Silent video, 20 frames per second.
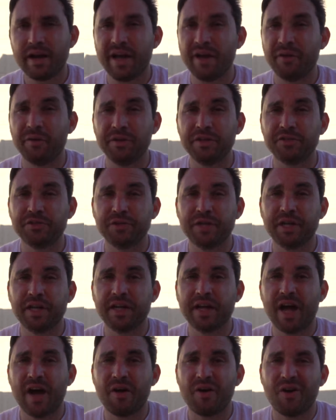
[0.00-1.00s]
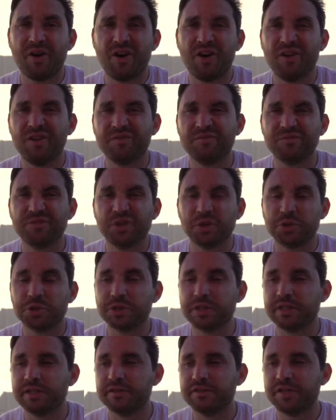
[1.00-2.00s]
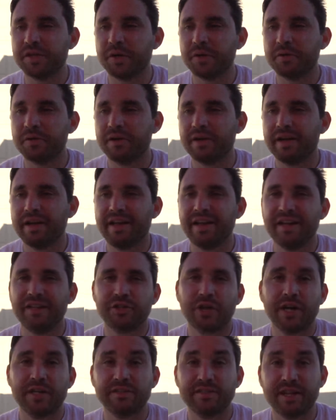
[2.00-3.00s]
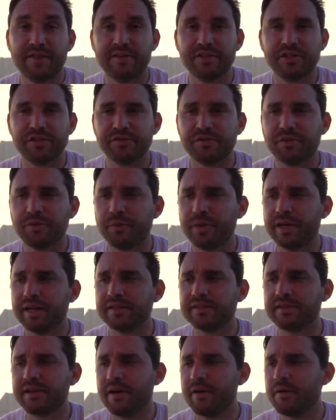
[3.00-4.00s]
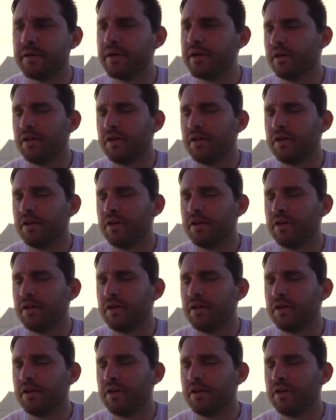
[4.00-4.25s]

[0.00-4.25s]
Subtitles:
I only drink alcohol socially. So, and I try to save it just for the weekends now.